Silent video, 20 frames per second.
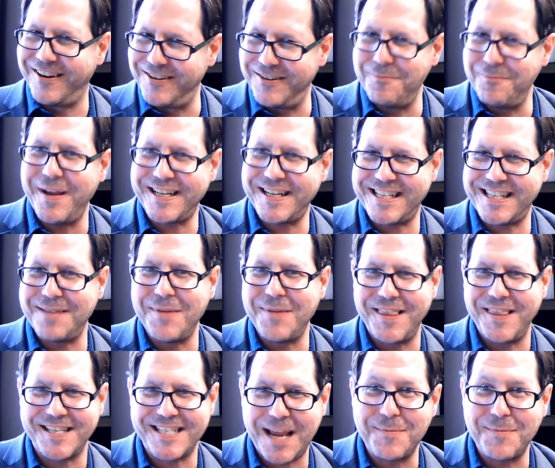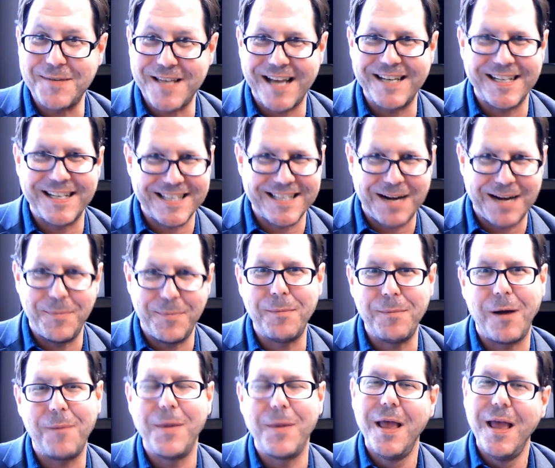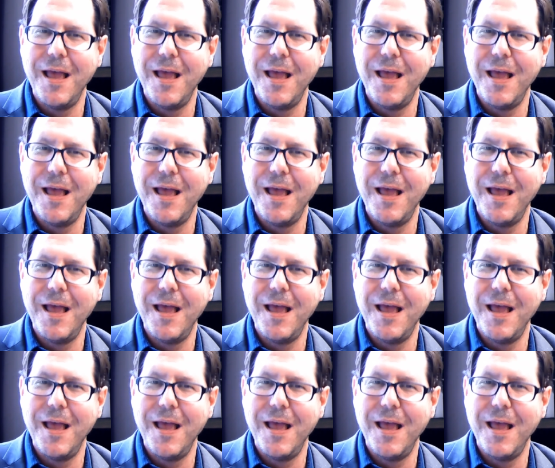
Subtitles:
mix them in the same sentence at a minimum,